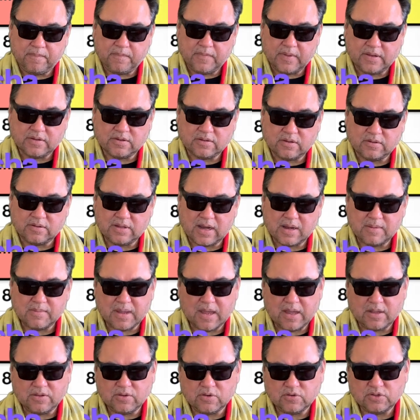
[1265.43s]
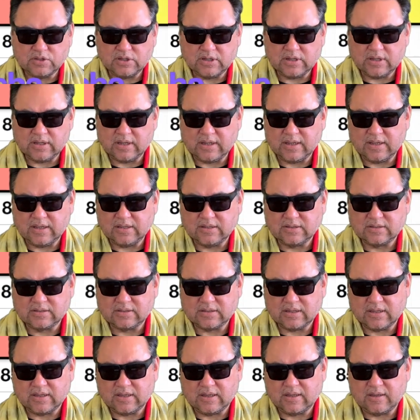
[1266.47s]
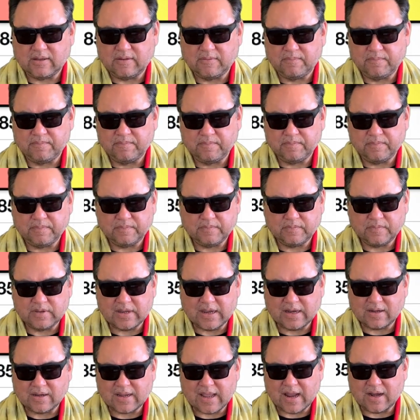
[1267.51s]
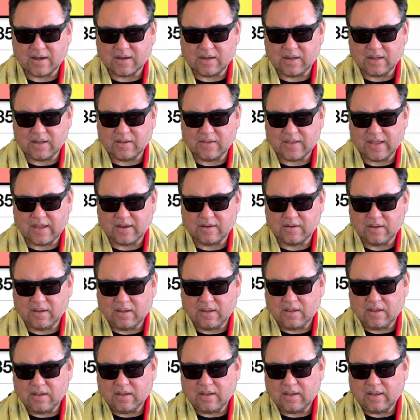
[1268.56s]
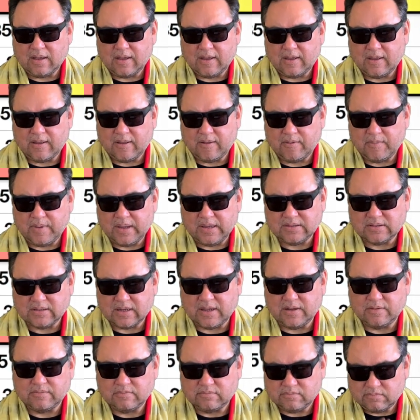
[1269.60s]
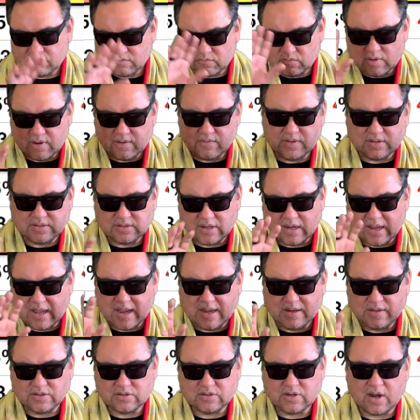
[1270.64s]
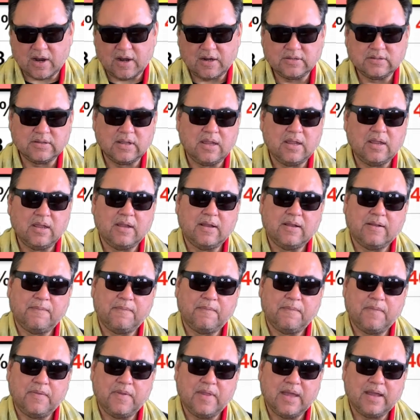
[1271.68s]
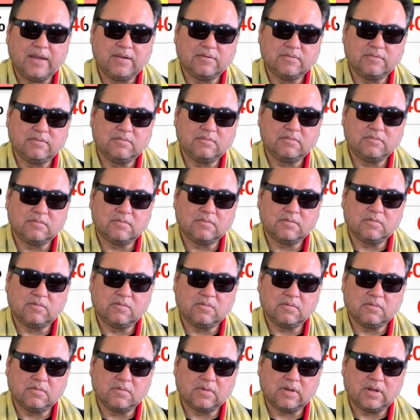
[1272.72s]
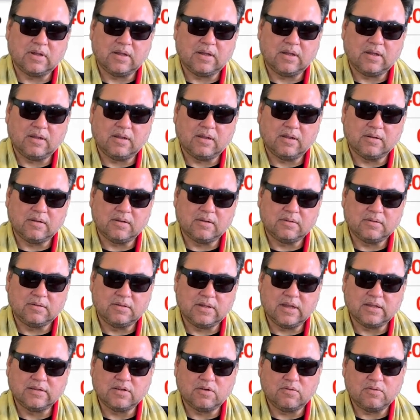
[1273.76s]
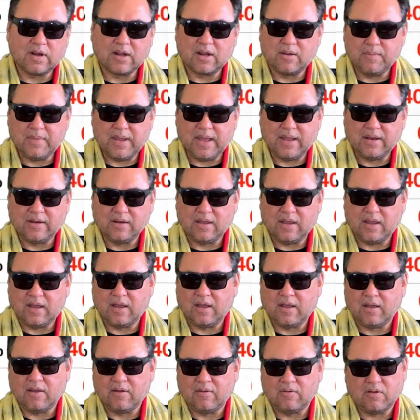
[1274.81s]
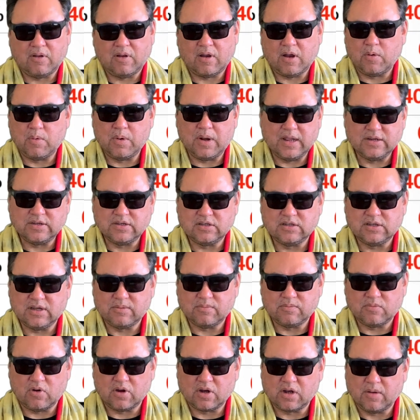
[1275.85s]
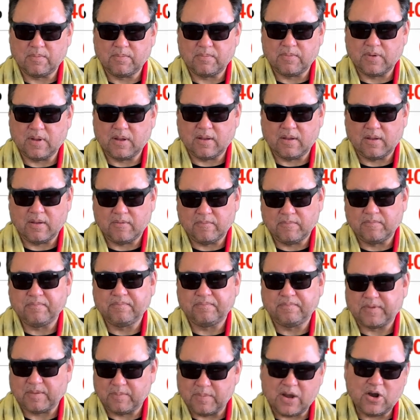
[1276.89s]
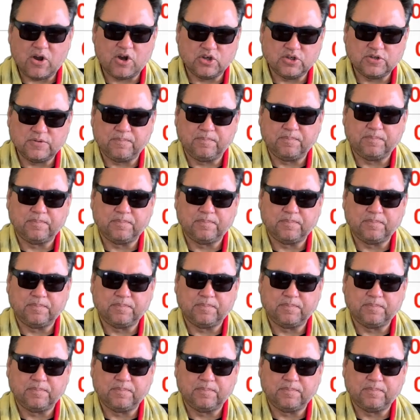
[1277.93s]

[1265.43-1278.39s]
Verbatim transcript: and so Narimaha Dosha is um, technicality that Uh, based on where everything's aligned, stars, that uh, doesn't recommend uh, a relationship or um, a marriage.